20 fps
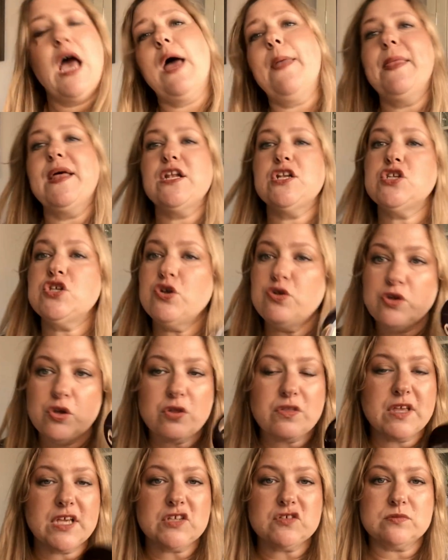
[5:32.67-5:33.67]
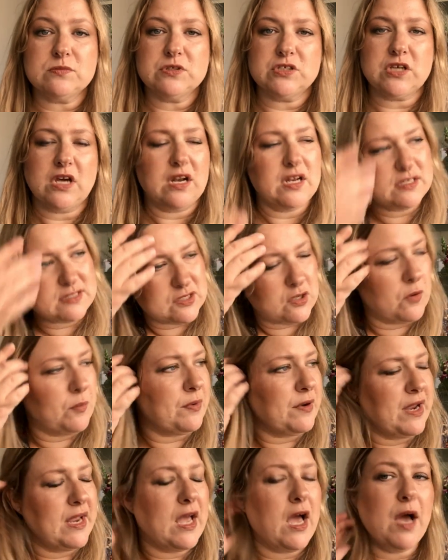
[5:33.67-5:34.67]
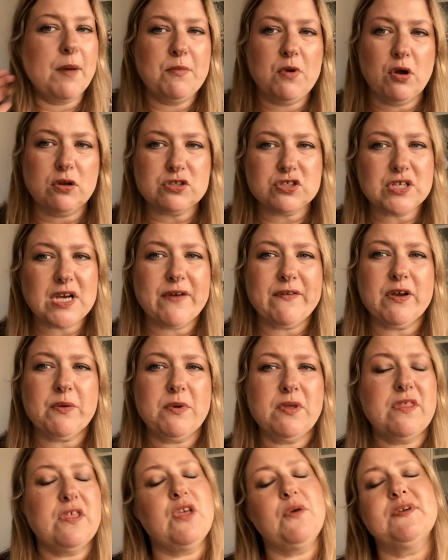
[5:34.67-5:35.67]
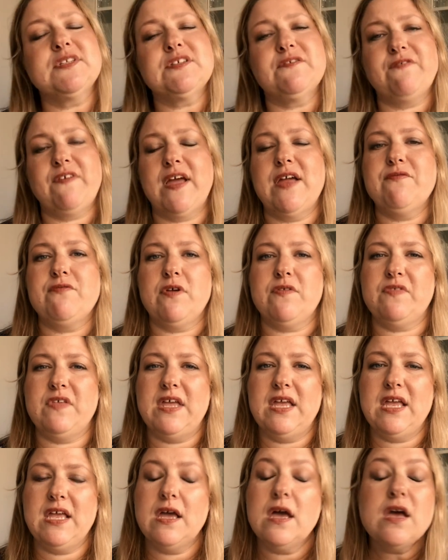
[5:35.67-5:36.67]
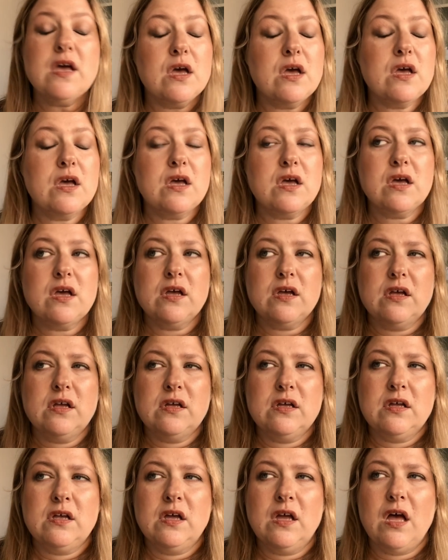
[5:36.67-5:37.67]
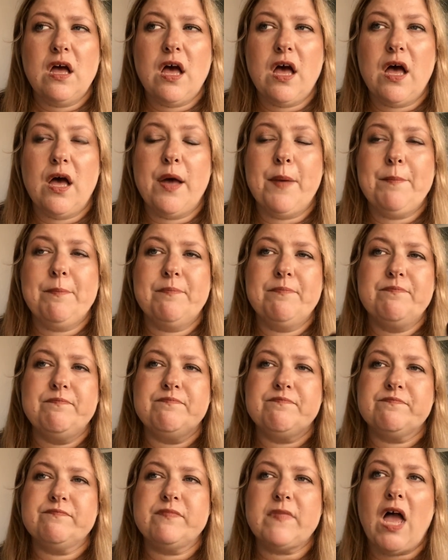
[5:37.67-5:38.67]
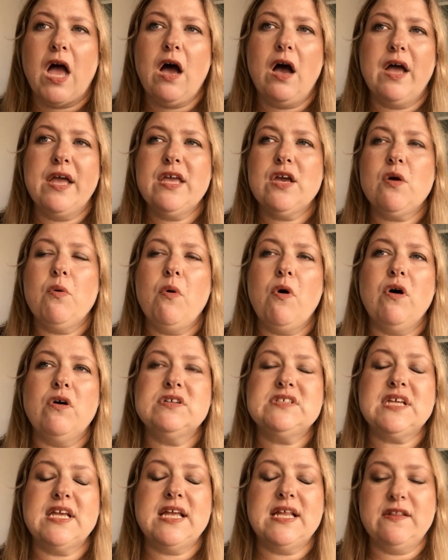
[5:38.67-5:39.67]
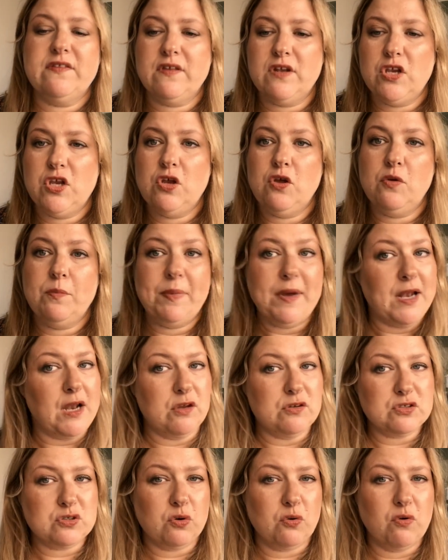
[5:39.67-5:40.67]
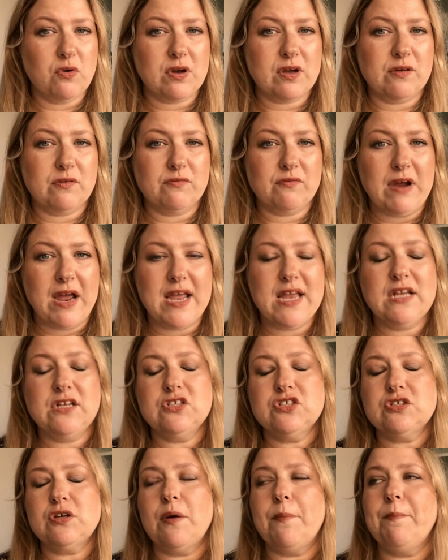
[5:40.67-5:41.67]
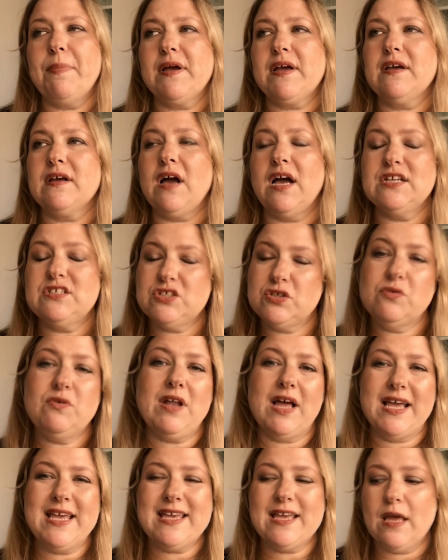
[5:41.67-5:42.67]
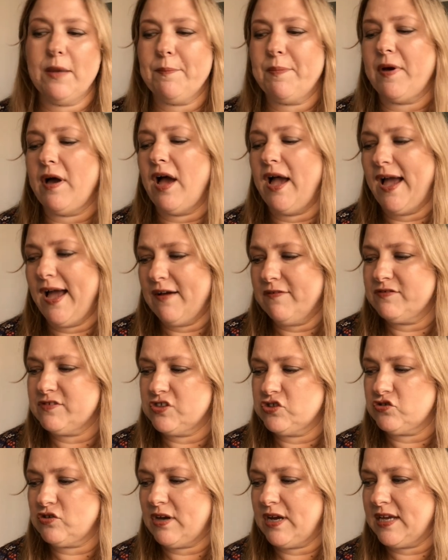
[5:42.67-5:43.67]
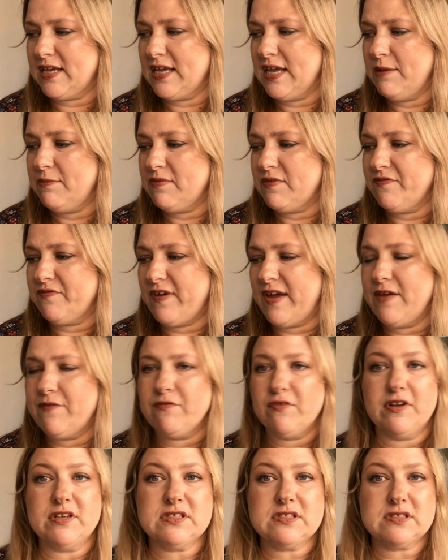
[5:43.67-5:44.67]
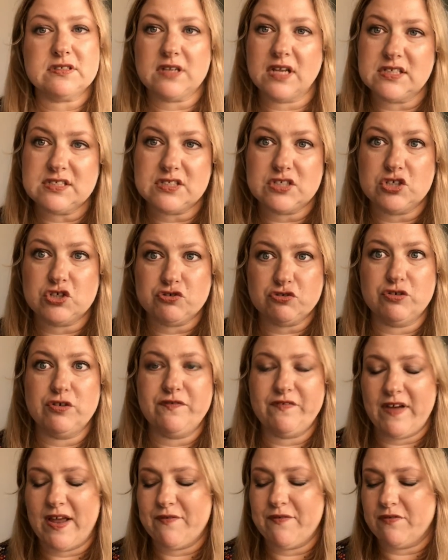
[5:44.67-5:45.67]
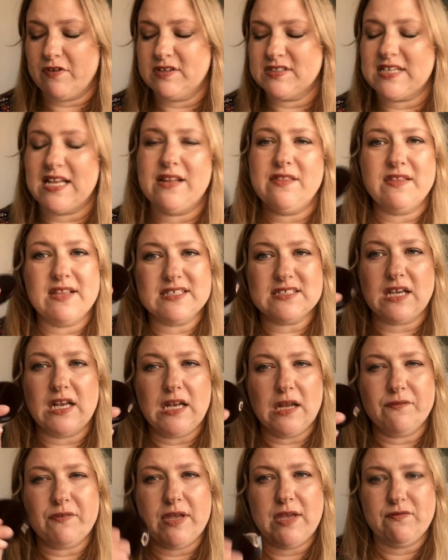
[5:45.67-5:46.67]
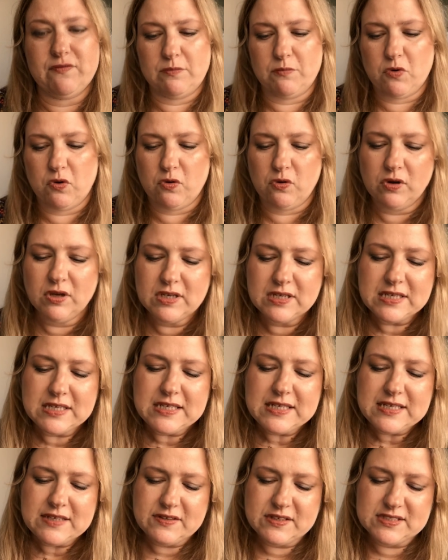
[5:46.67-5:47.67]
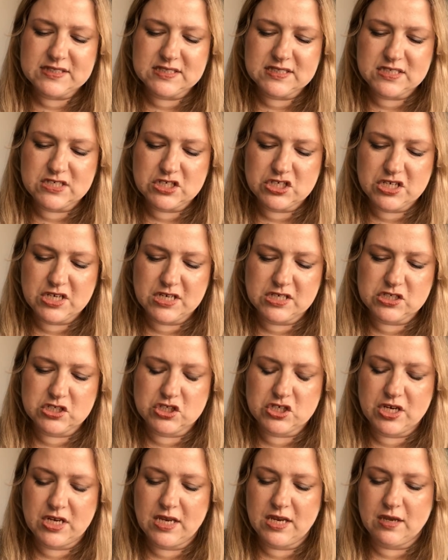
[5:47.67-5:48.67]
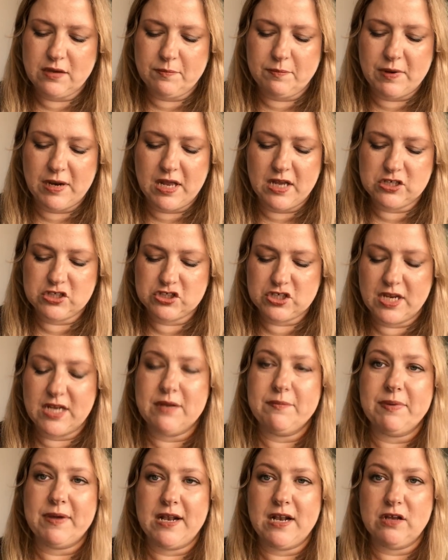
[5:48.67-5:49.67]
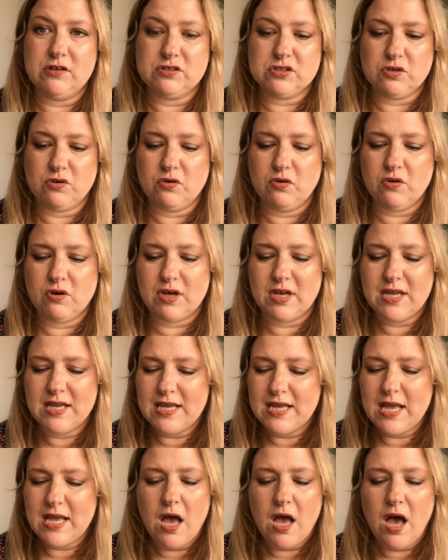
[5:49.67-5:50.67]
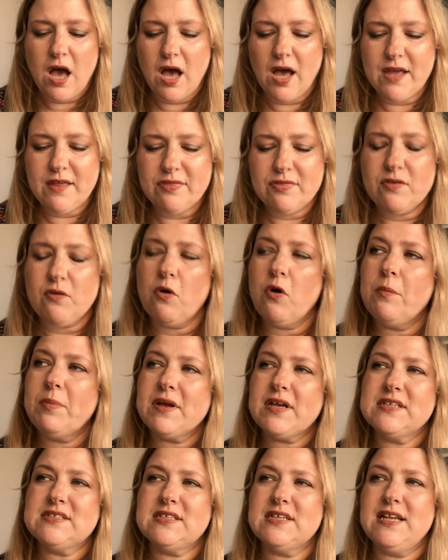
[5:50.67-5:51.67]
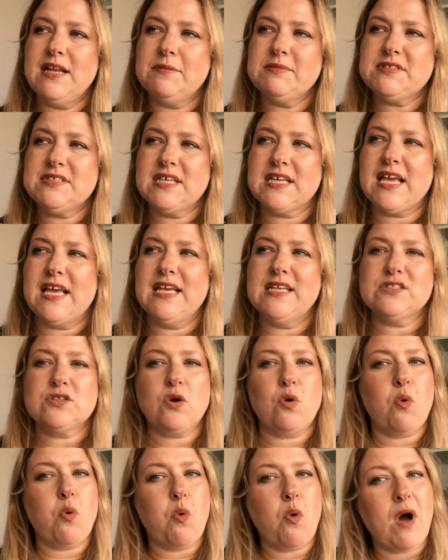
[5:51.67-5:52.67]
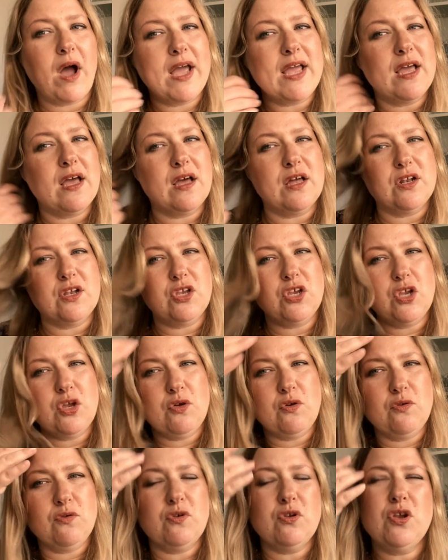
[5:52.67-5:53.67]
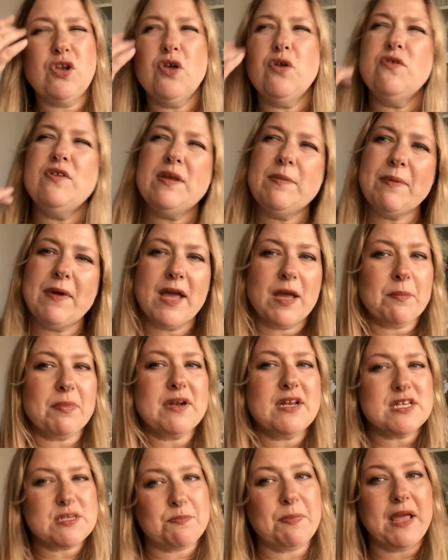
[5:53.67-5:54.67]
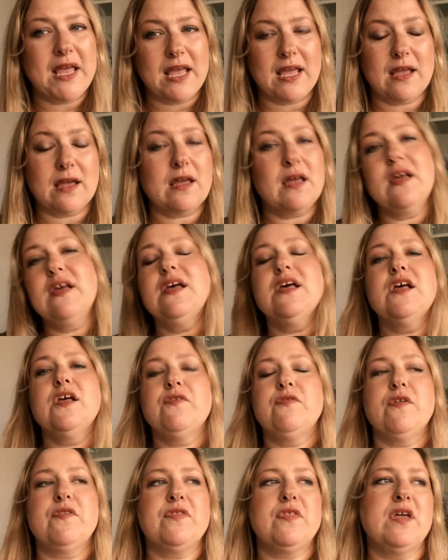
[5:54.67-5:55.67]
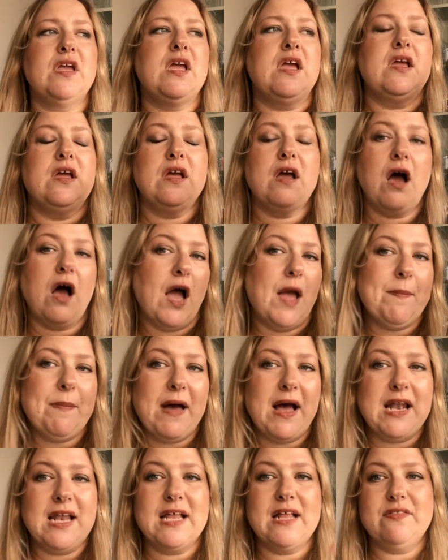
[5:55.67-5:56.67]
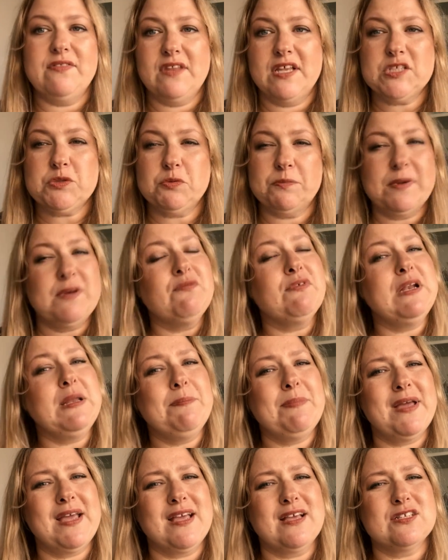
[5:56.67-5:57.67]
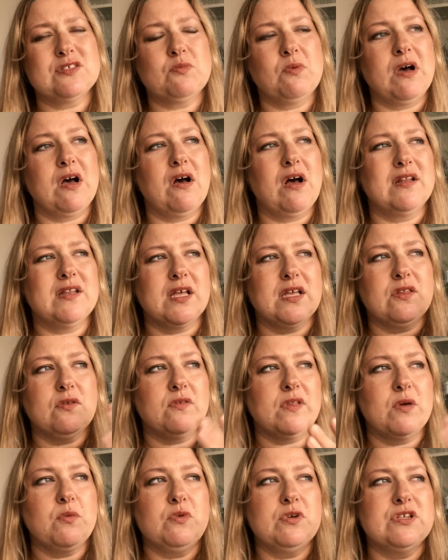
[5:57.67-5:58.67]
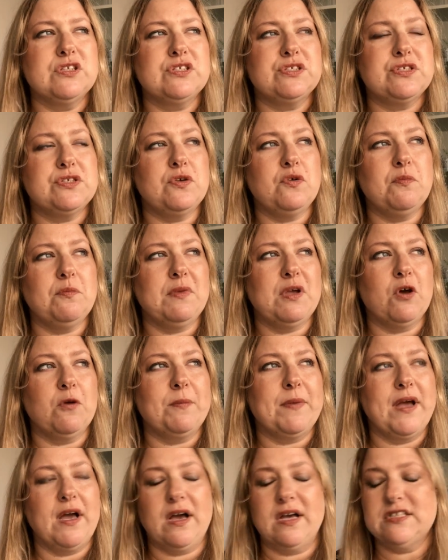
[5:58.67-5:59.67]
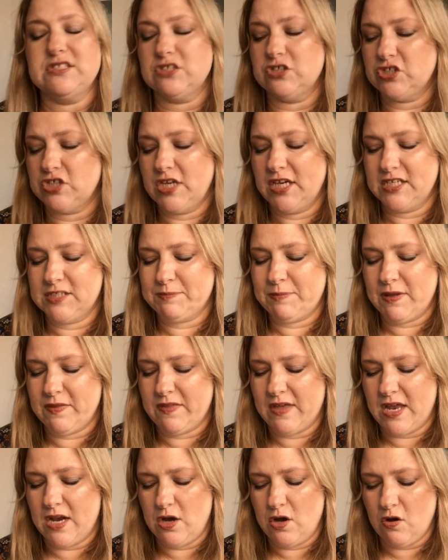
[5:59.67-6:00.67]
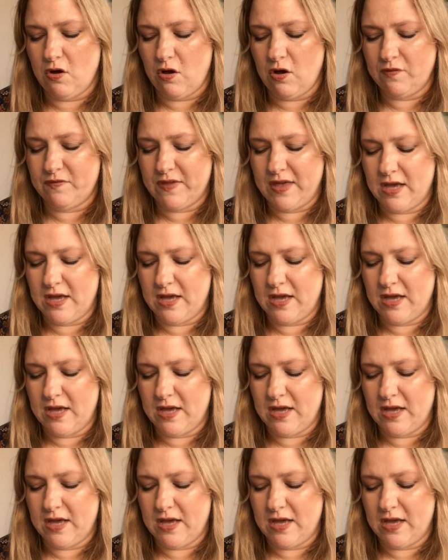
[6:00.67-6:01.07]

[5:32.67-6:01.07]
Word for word: And then two new things from Charlotte Tilbury. I'm not sharing with you as a favorite the um, eye quad in the new Pillow Talk range, but I do like it, but I have to try and keep the favorites as the true favorites. And this I love even more. This is the cheek to cheek blush in Pillow Talk I thought because the lipstick is quite a new nudie pink, but it's pink, that the eye palette and this would be really pink as well, and I thought they wouldn't suit me on my eyes and cheeks, but they're not.